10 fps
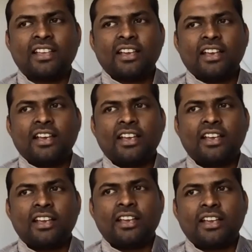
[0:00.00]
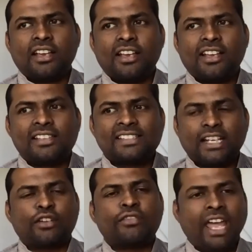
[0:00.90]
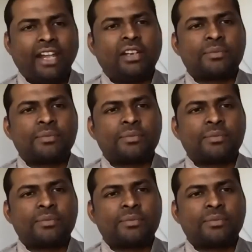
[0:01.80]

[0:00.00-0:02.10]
uh, set of diatoms.